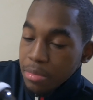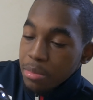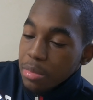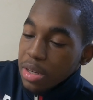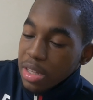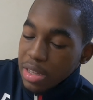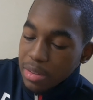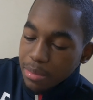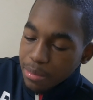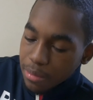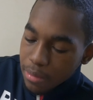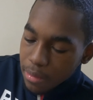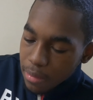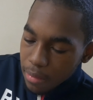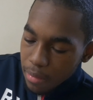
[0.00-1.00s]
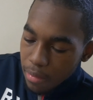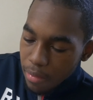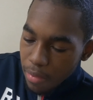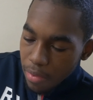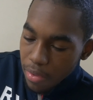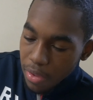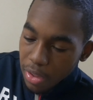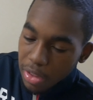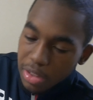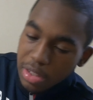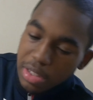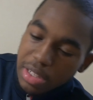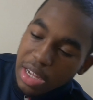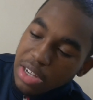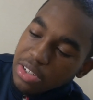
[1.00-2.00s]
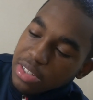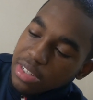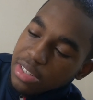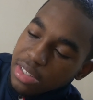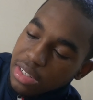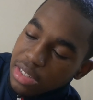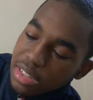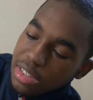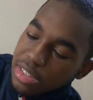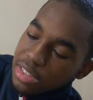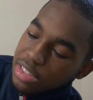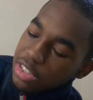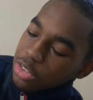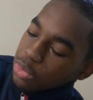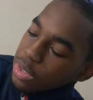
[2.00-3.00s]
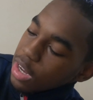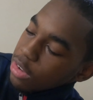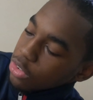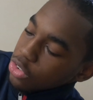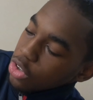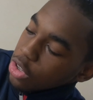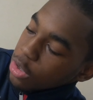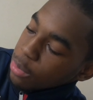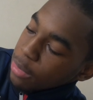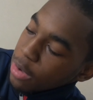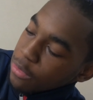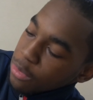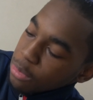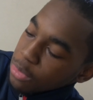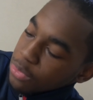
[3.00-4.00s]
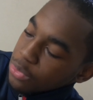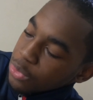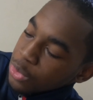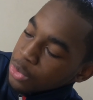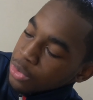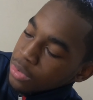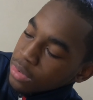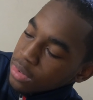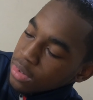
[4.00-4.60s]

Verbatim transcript: but y'all could see this is what I was talking about from before.